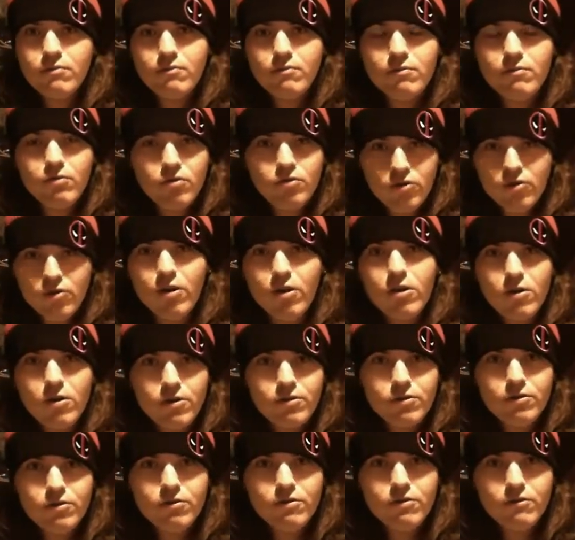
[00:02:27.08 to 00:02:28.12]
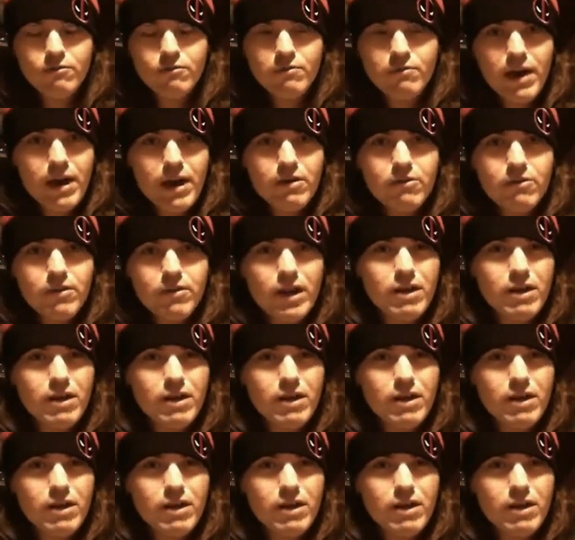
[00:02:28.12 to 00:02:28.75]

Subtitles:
charge battery.